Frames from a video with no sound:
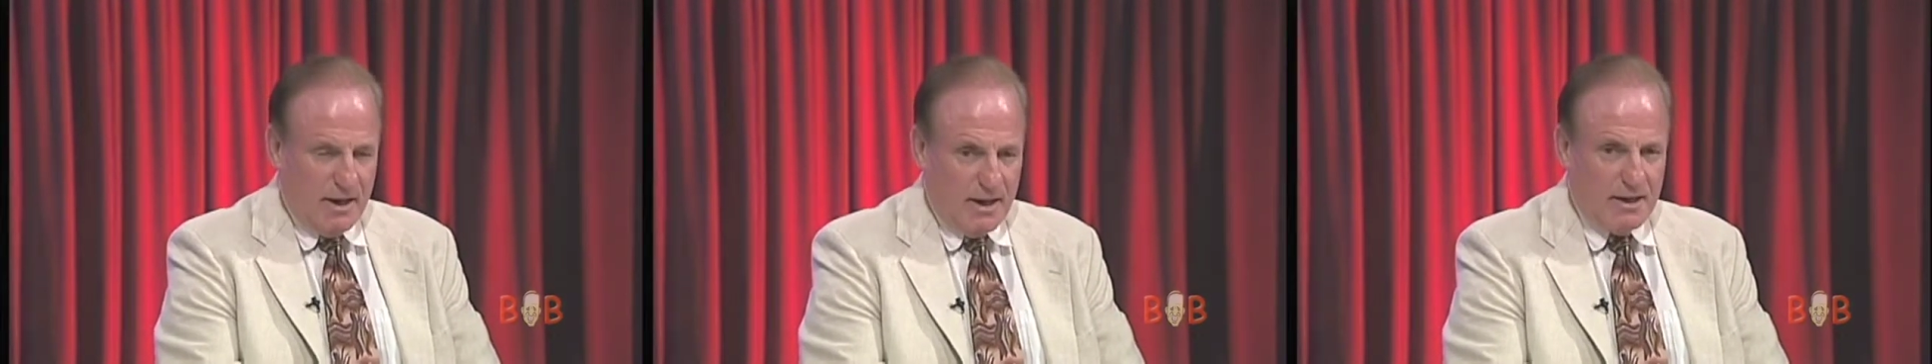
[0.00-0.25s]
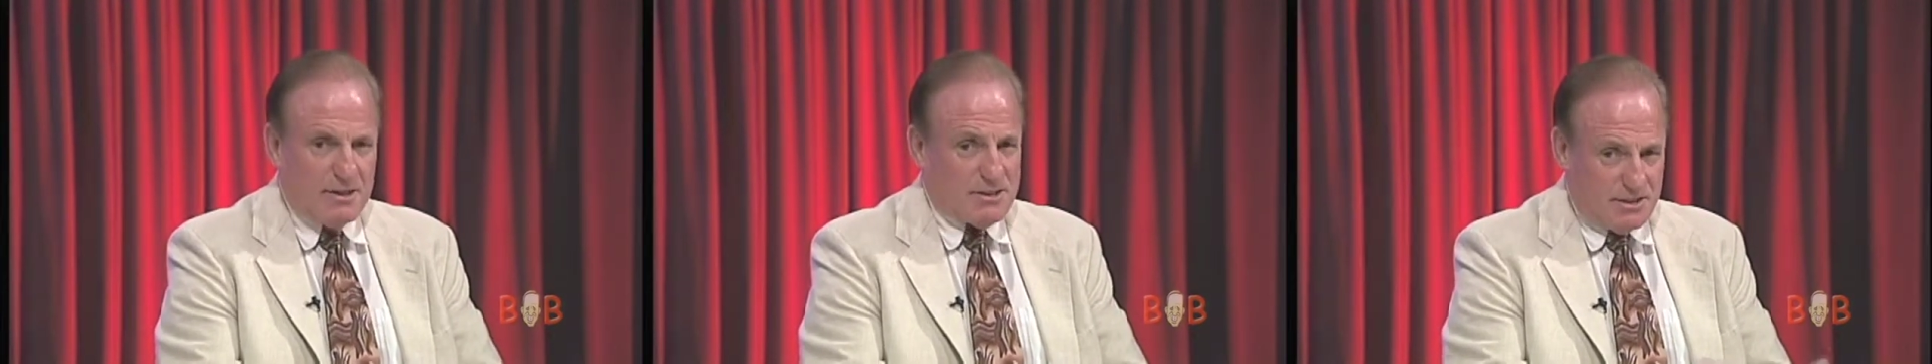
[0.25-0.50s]

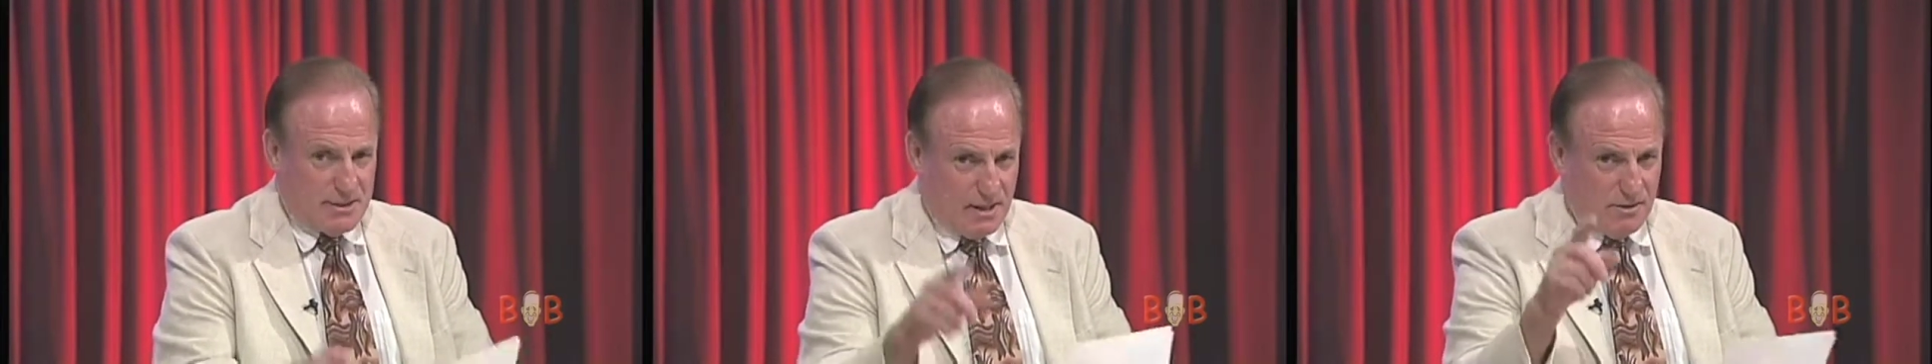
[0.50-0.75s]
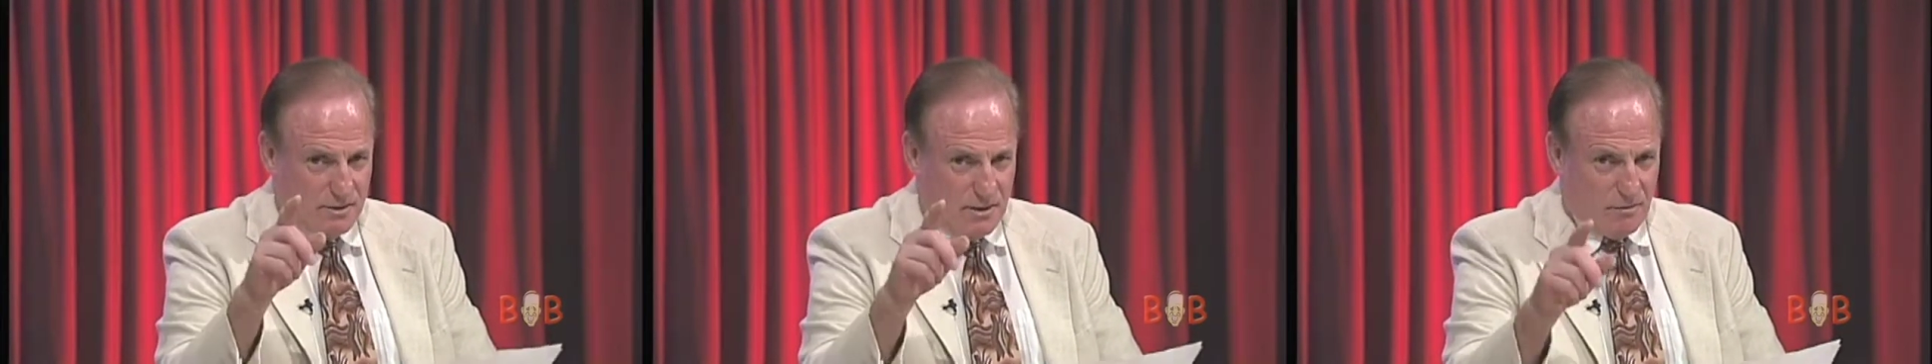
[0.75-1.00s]
And this is
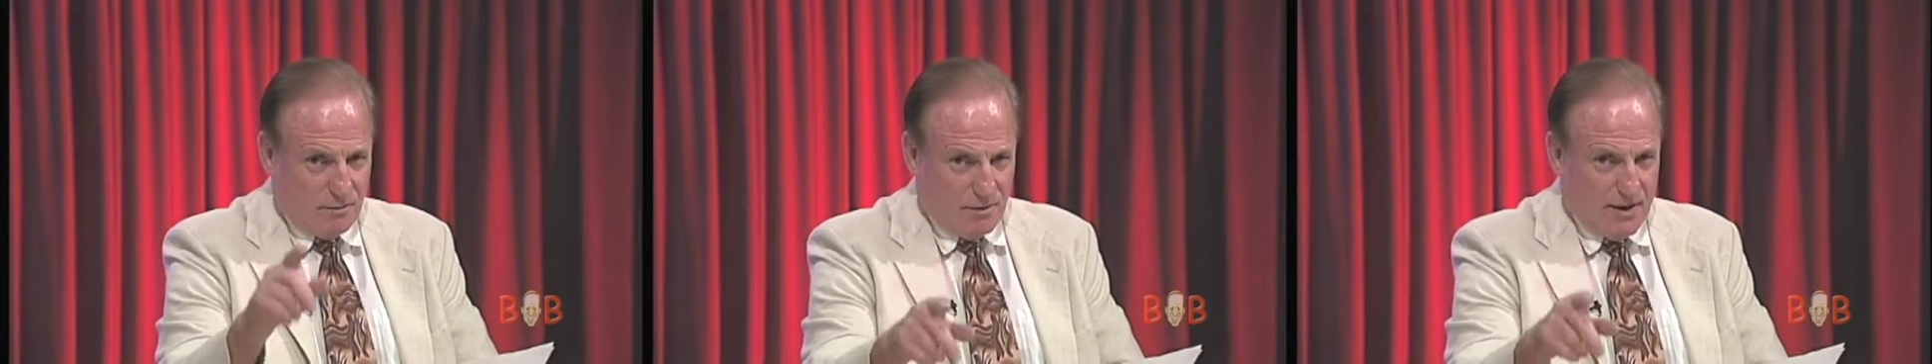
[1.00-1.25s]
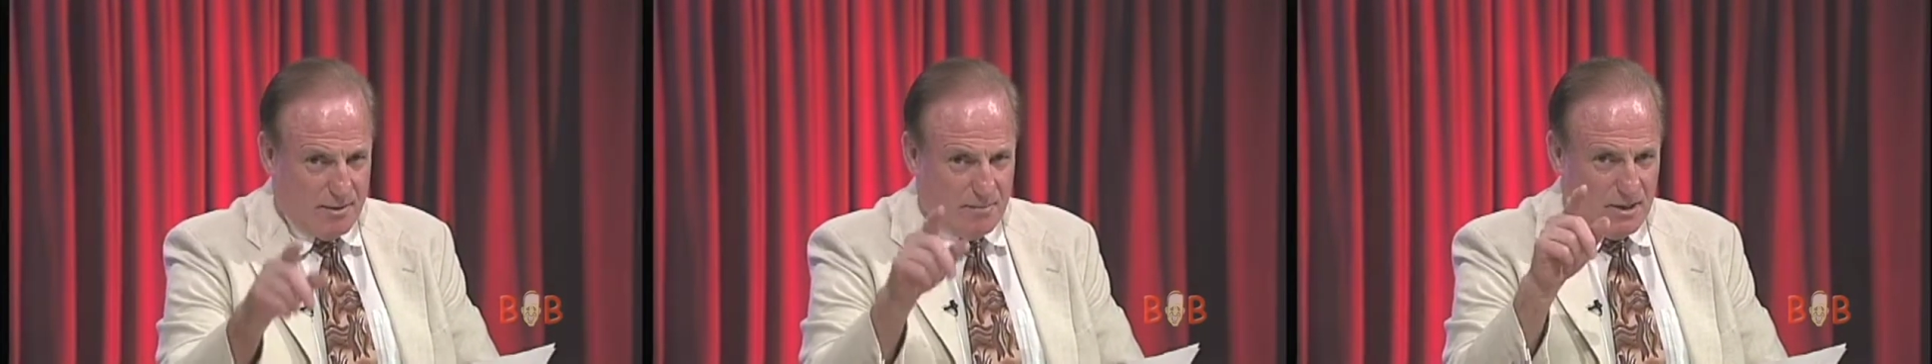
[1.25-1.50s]
a
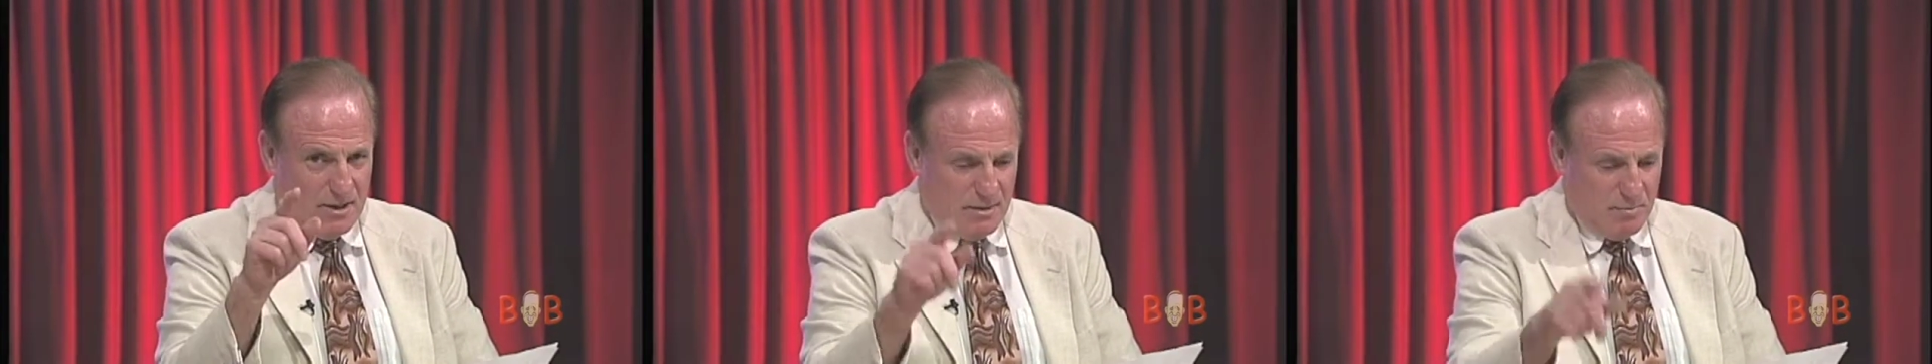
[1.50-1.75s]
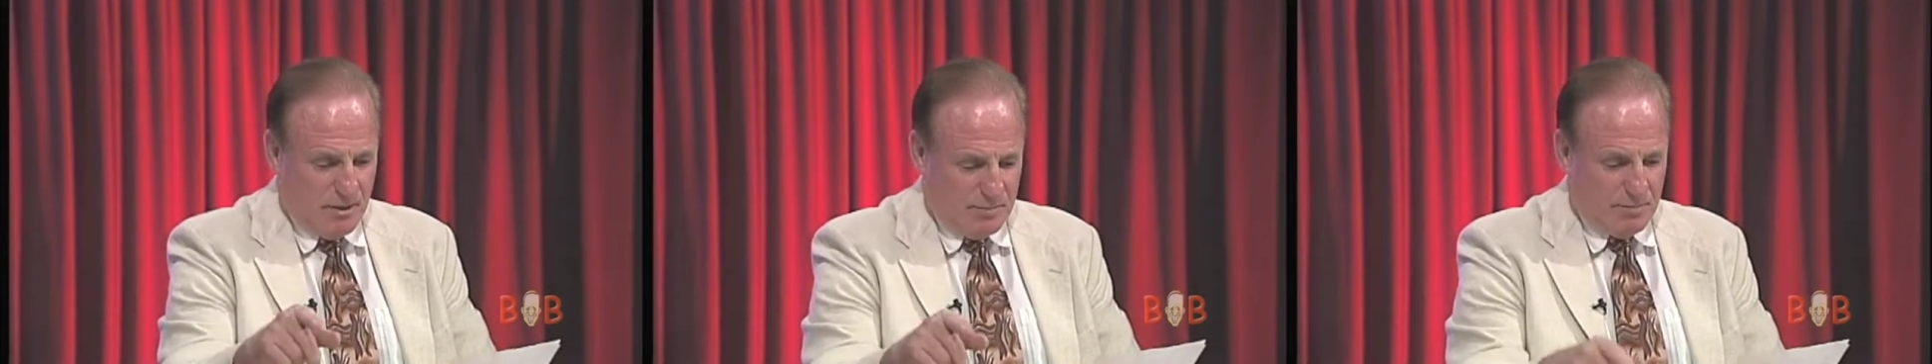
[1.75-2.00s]
family
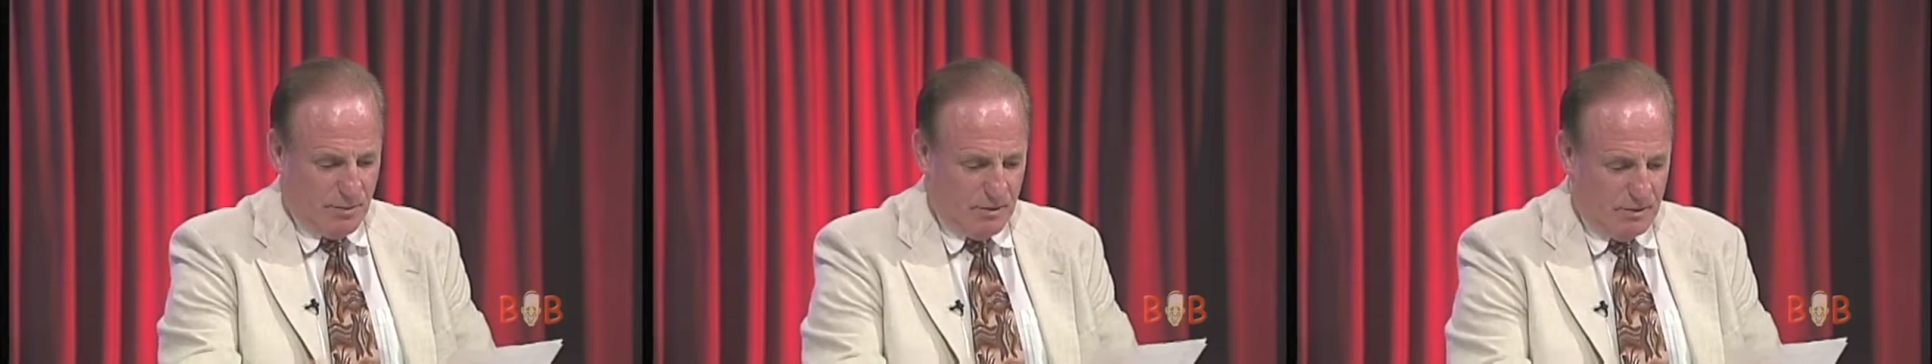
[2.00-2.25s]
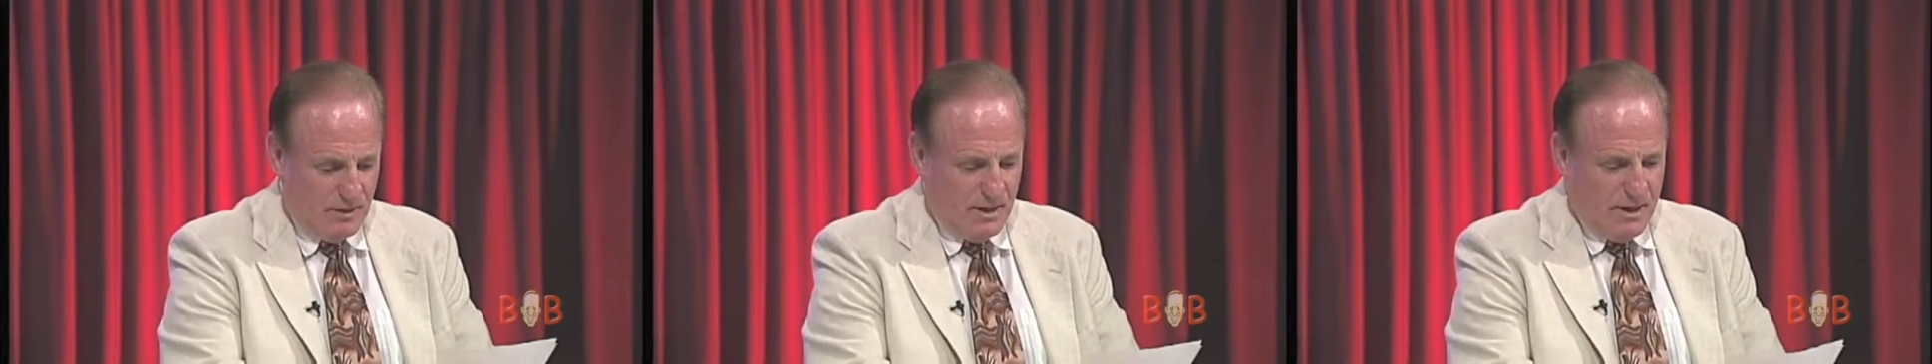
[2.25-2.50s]
pit bull.